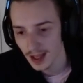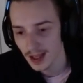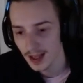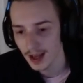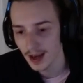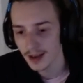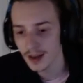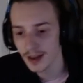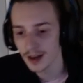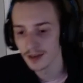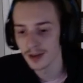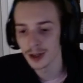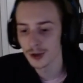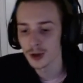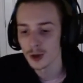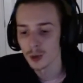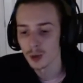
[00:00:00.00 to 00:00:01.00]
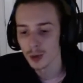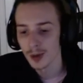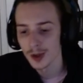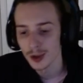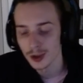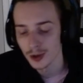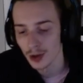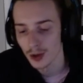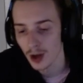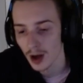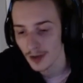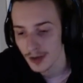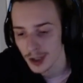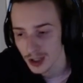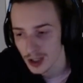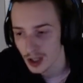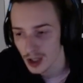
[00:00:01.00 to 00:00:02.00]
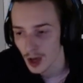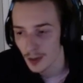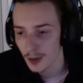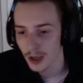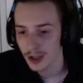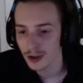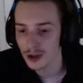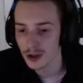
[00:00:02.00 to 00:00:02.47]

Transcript: and then eventually Ruby Crystal obviously upgrades to